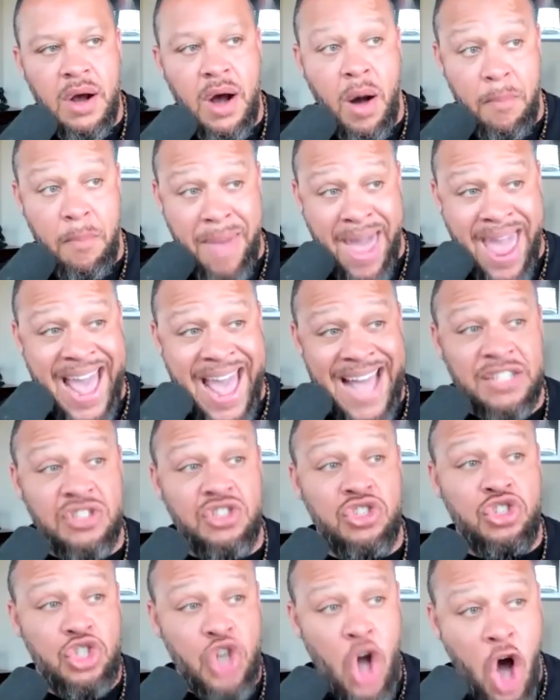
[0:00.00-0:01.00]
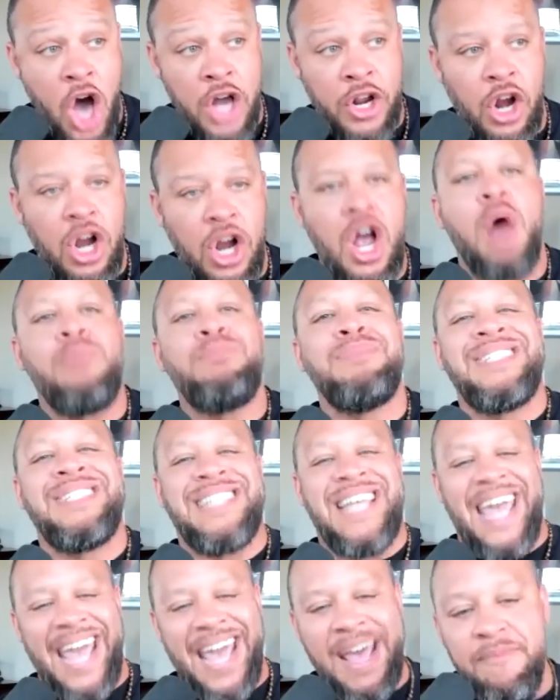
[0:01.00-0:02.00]
a man's daughter comes
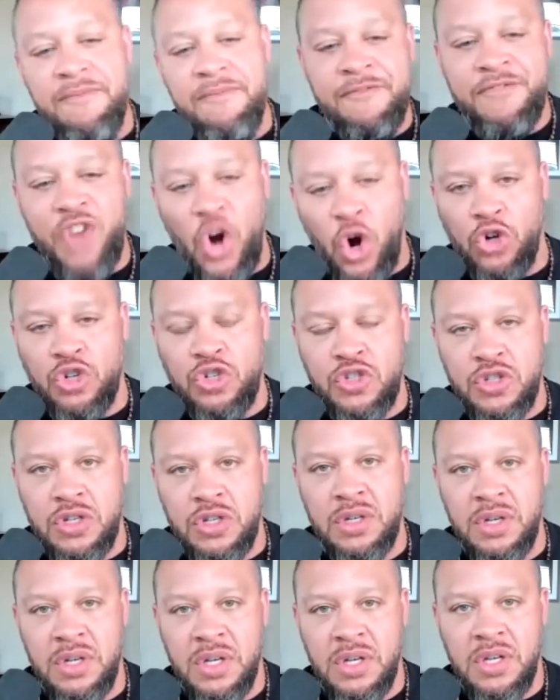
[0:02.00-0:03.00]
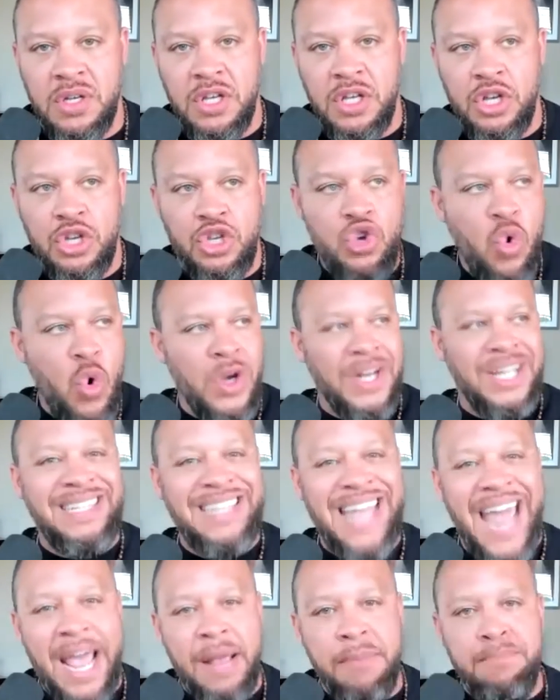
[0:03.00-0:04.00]
to him first. You want to
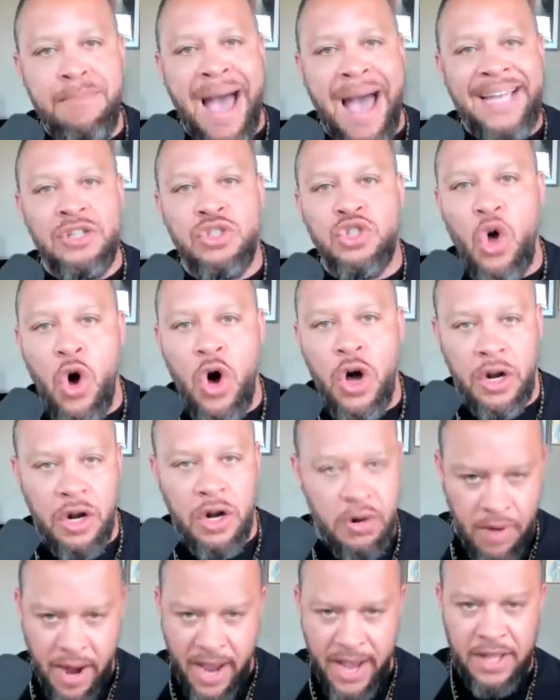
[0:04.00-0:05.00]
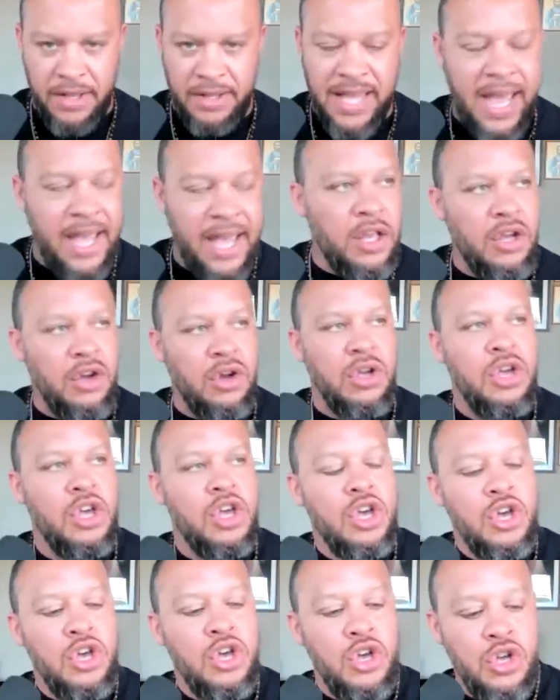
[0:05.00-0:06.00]
date my daughter, right? Date.
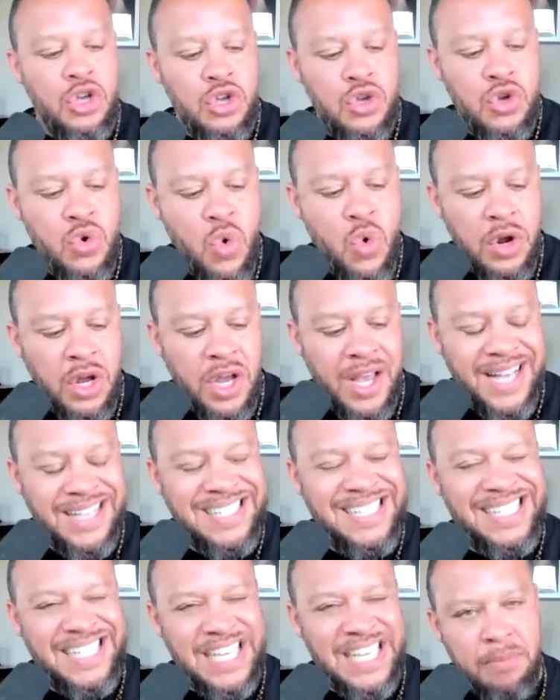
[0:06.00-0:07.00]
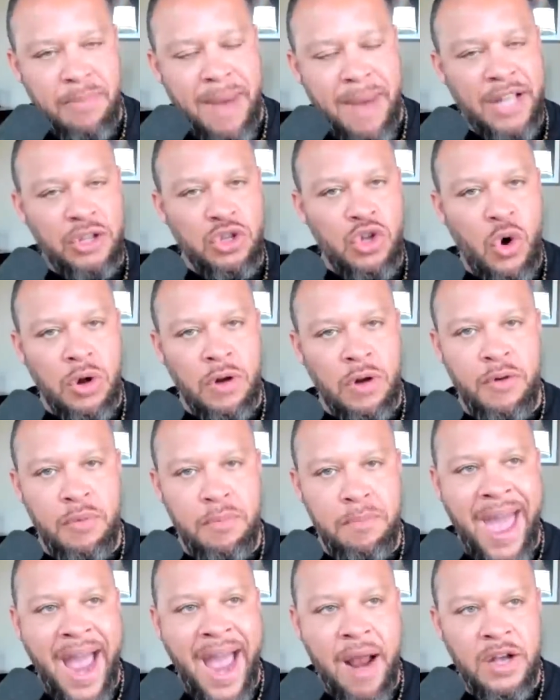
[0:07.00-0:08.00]
You want to consider my daughter for
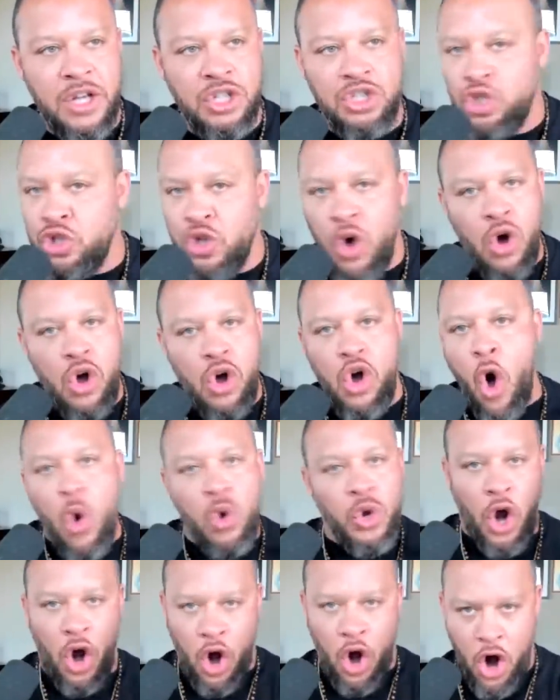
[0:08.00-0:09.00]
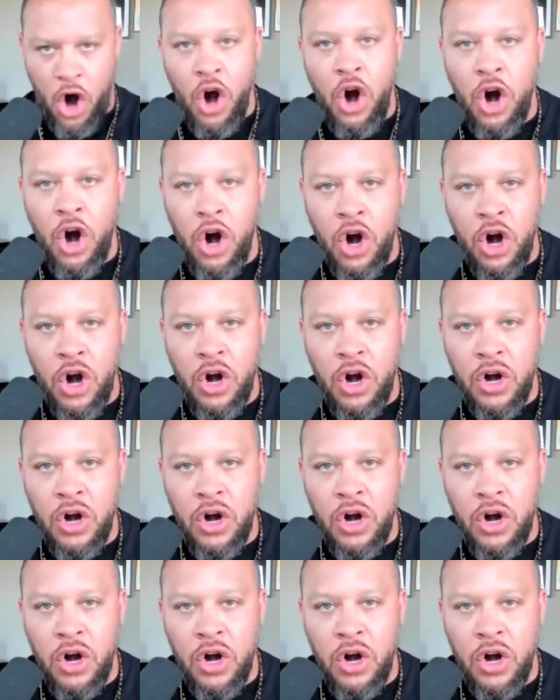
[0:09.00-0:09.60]
marriage. You don't go to her